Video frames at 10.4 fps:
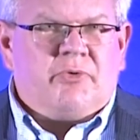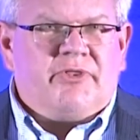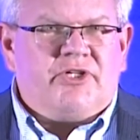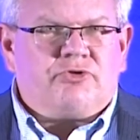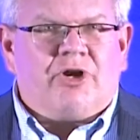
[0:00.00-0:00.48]
where
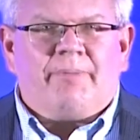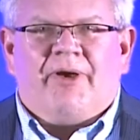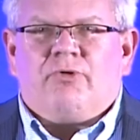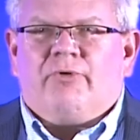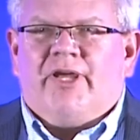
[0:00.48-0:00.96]
the
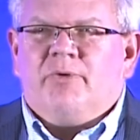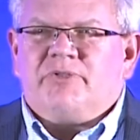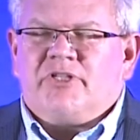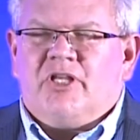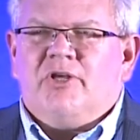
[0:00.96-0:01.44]
dropout rate
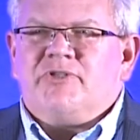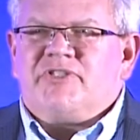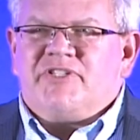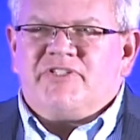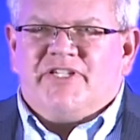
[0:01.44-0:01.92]
was close
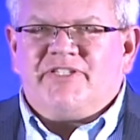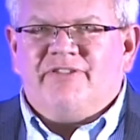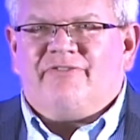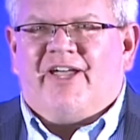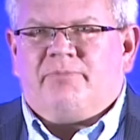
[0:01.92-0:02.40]
to
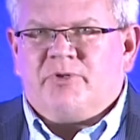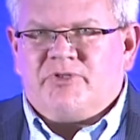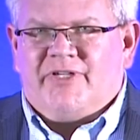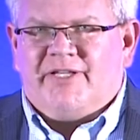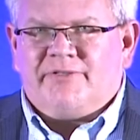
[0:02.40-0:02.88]

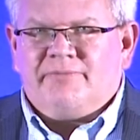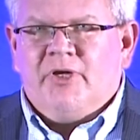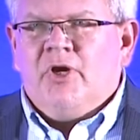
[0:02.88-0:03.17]
65%.